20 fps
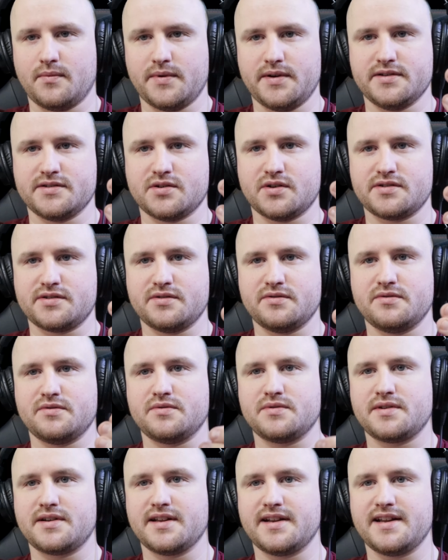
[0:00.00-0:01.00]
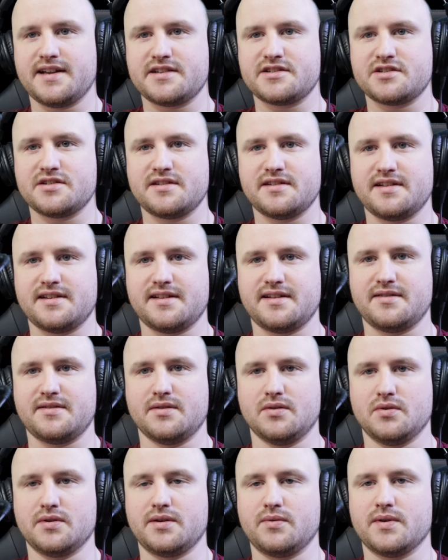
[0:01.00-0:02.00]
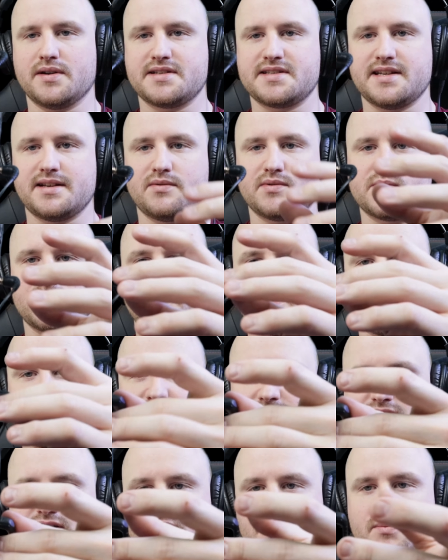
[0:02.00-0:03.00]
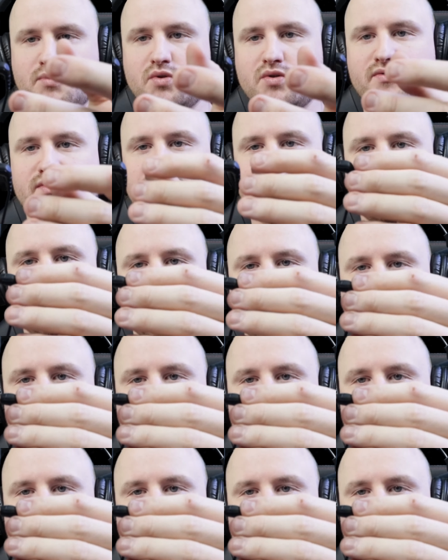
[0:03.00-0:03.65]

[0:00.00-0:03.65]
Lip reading: weird audio connection, only one side was working until I moved it, but